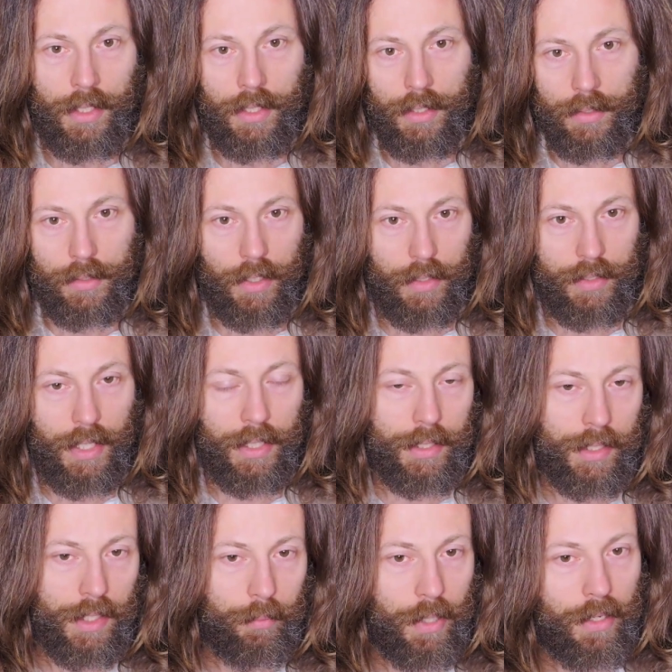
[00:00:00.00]
they're
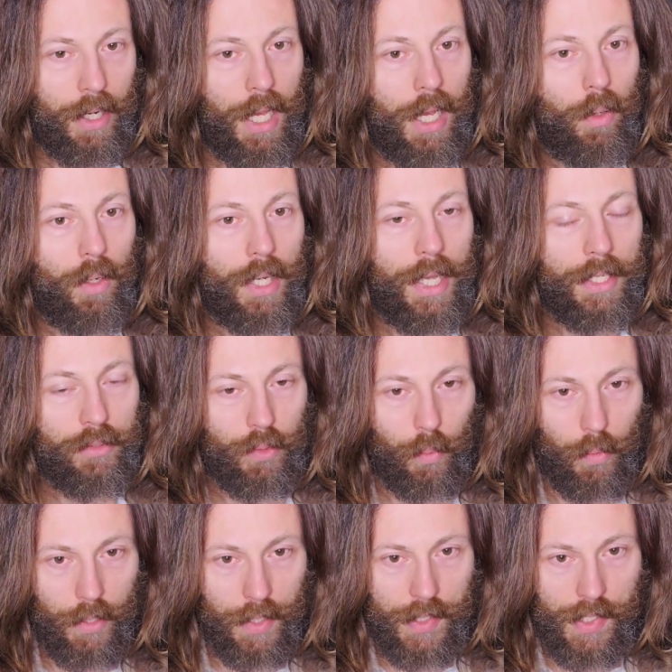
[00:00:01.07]
thinking about how light
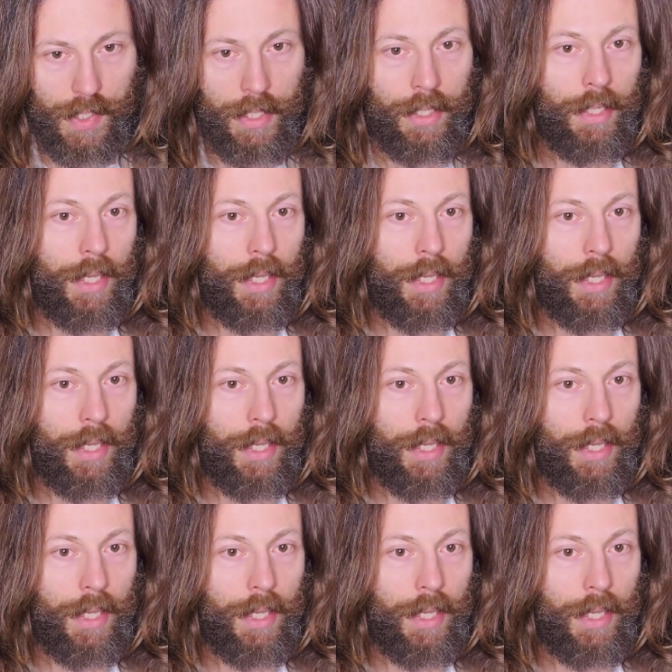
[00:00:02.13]
works,